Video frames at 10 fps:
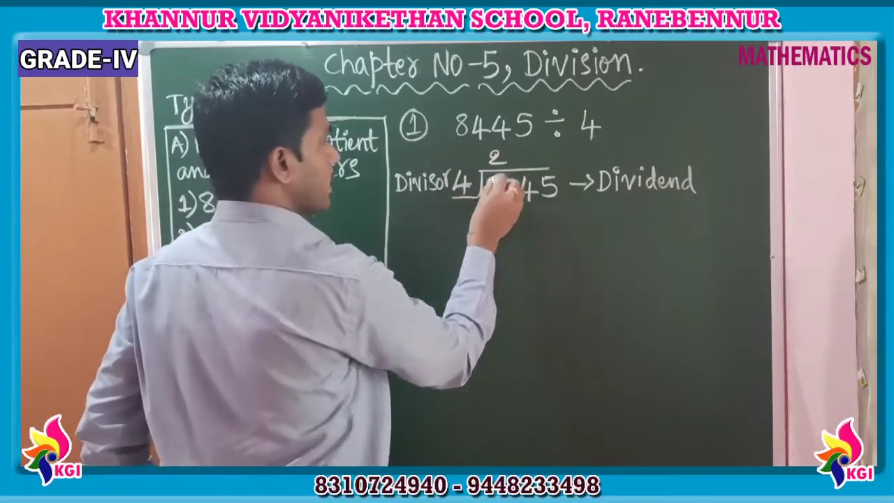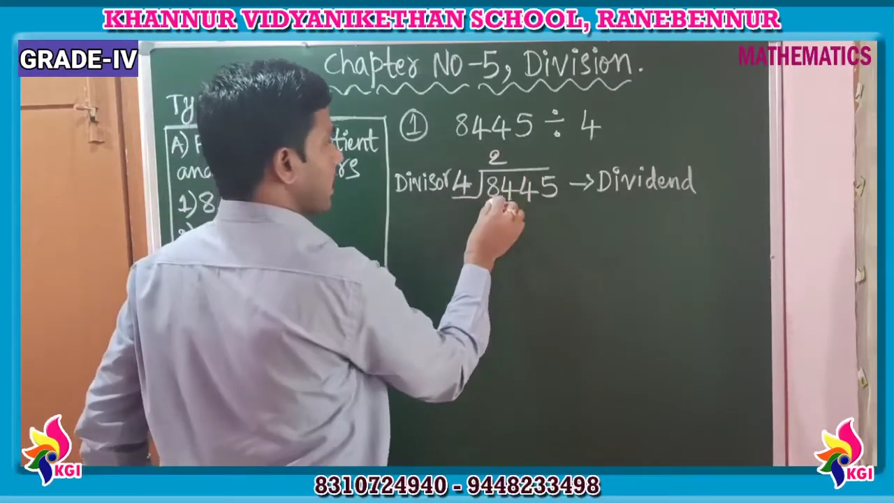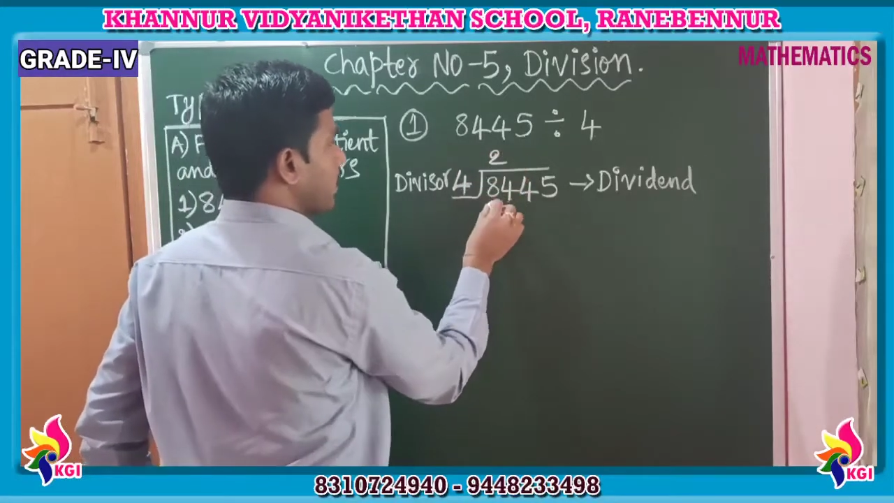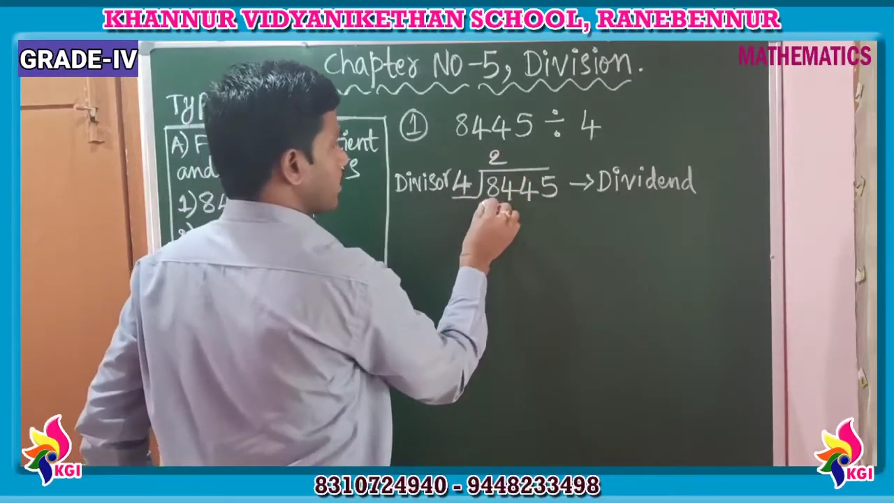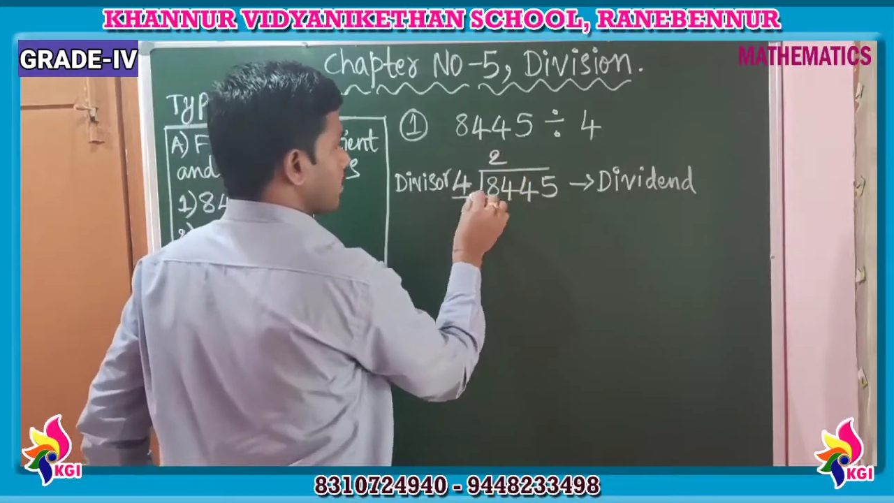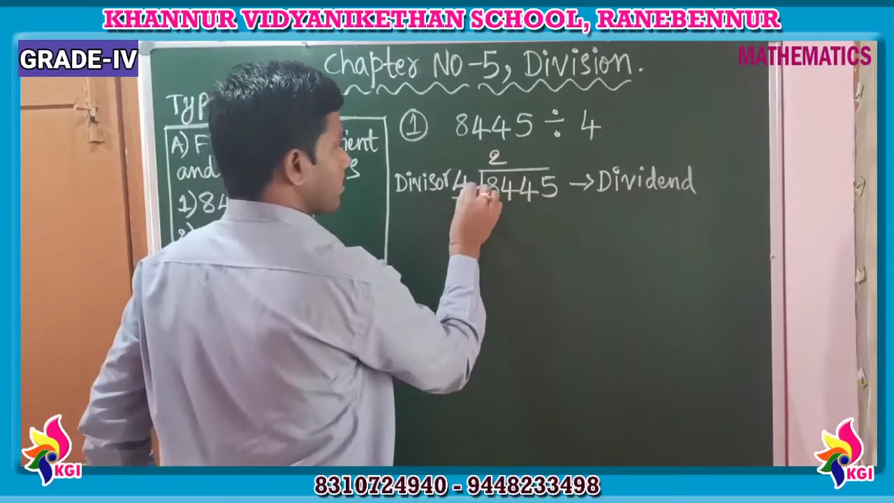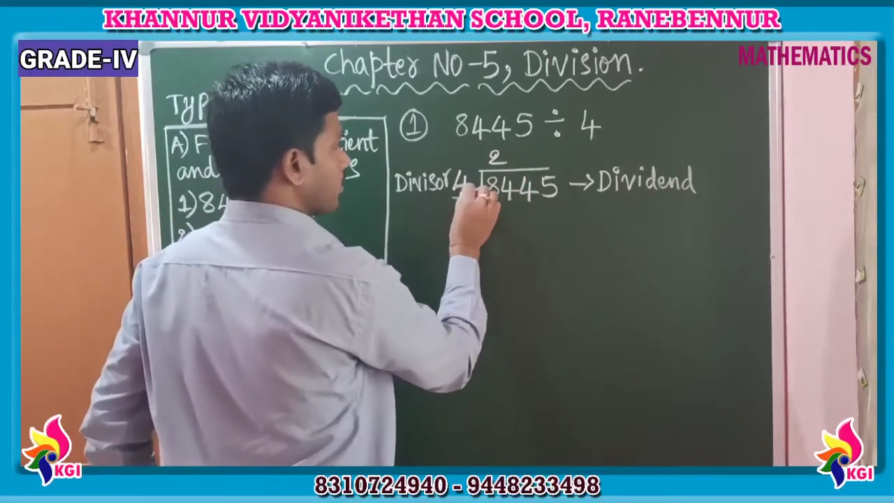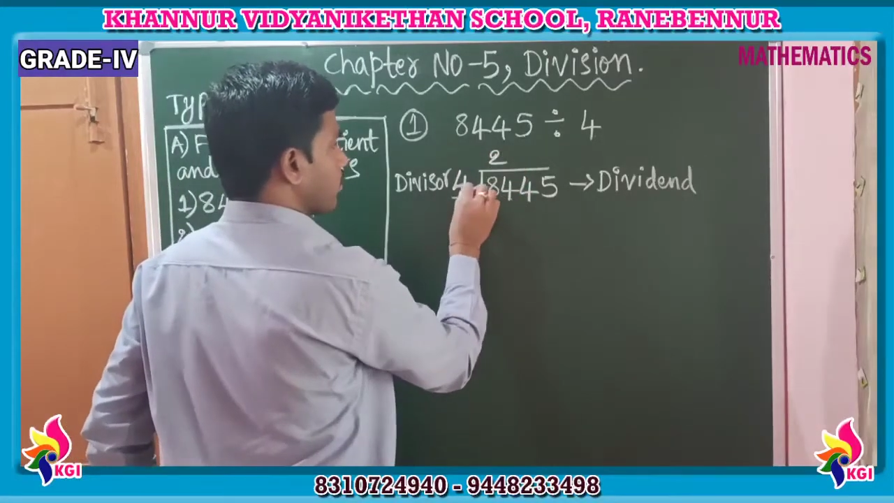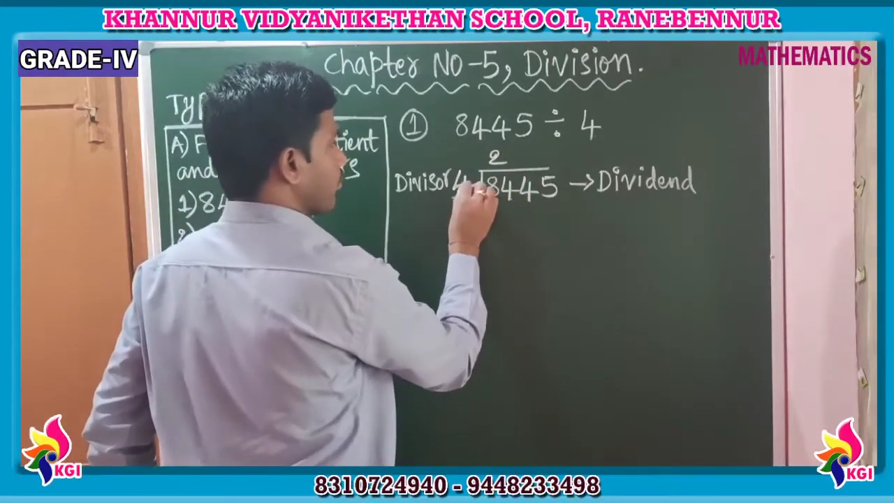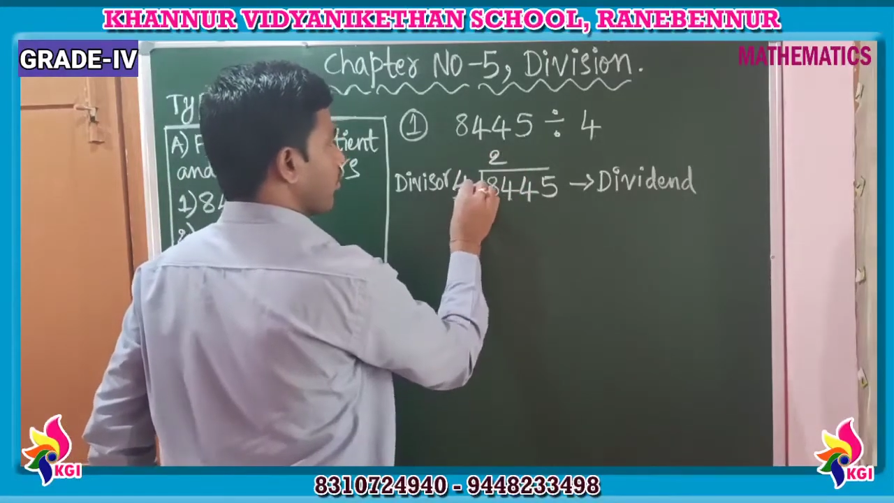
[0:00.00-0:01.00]

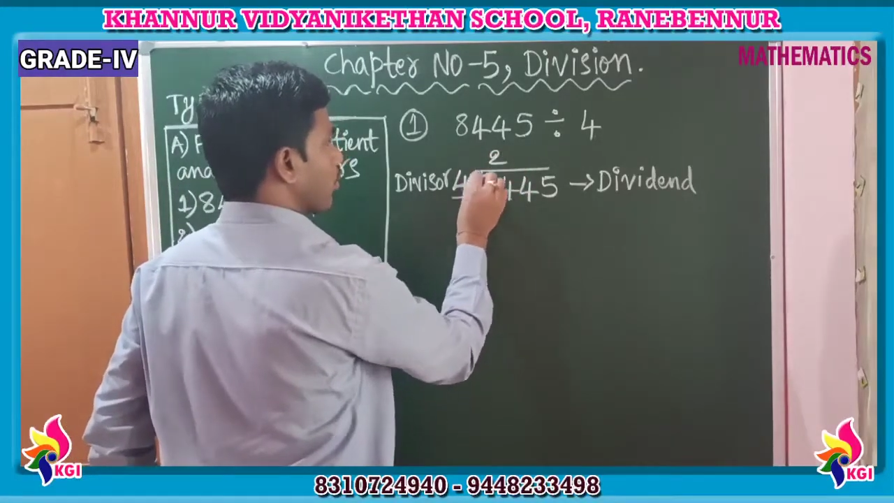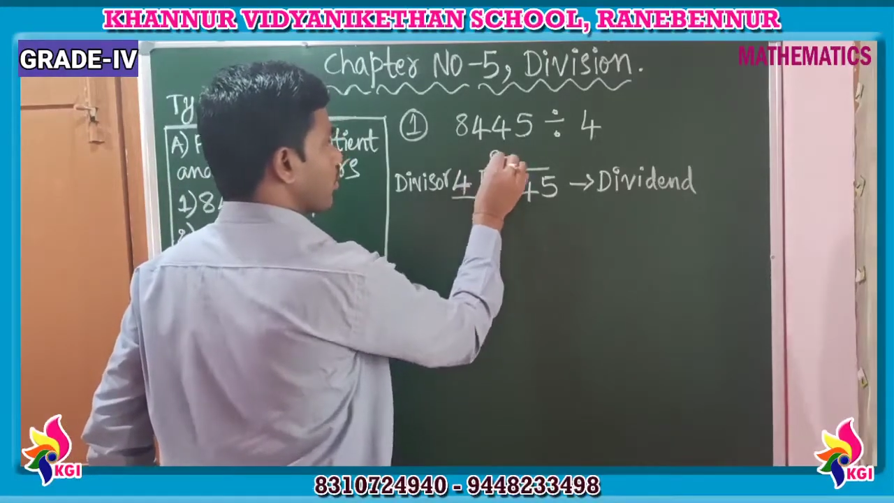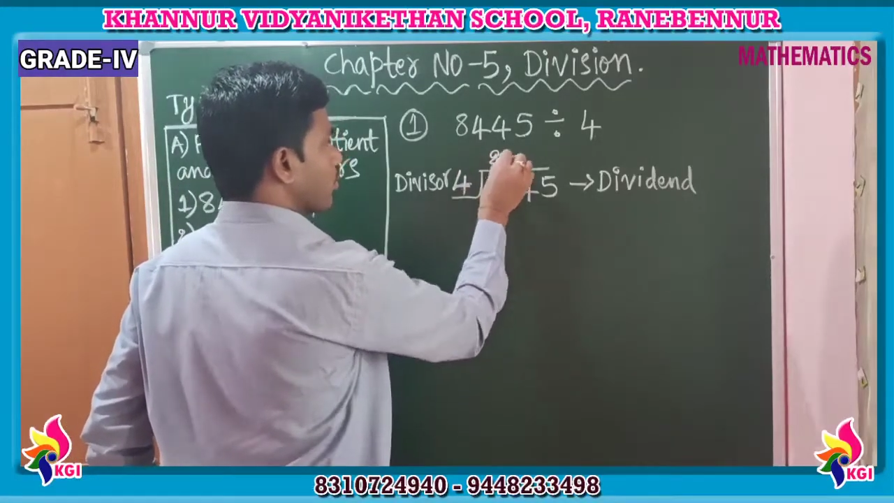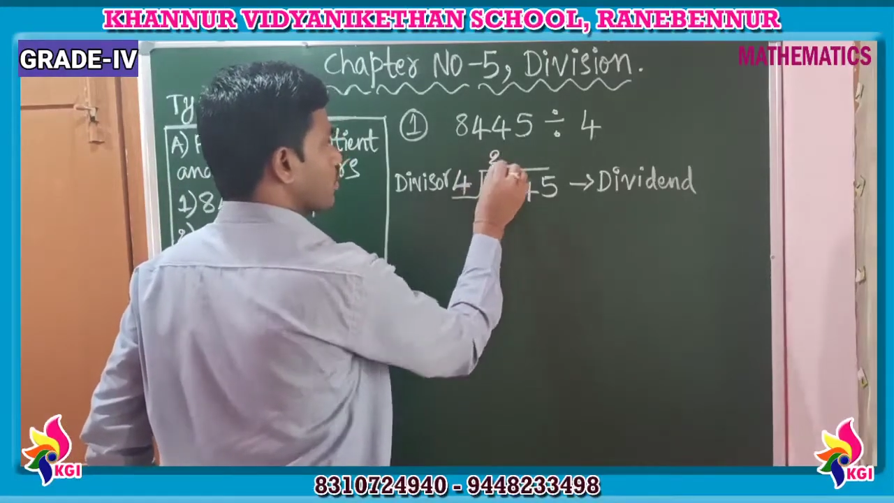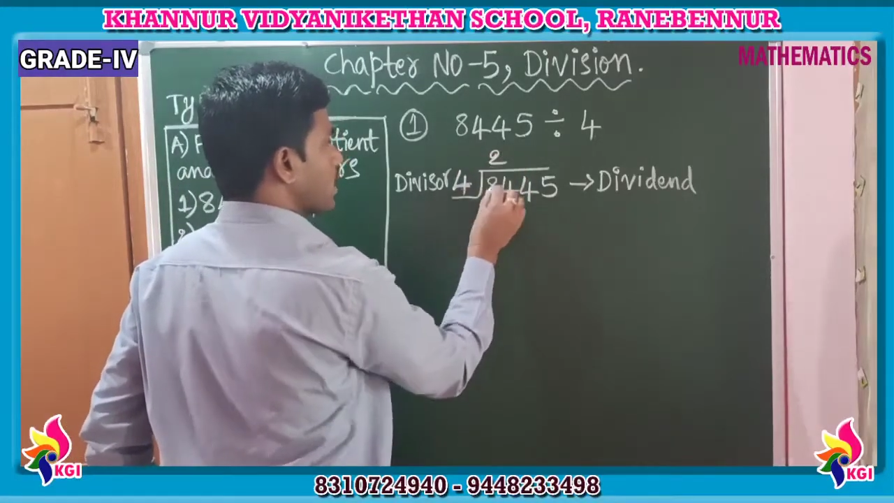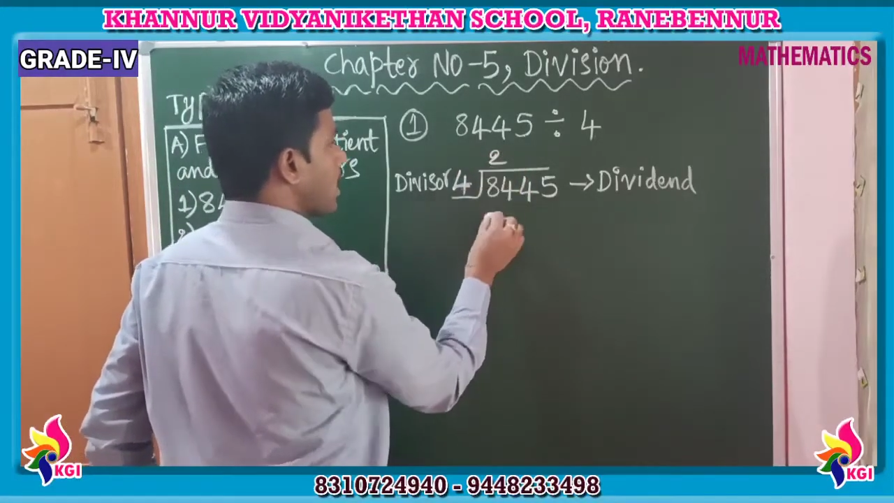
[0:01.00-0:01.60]
8 4 2s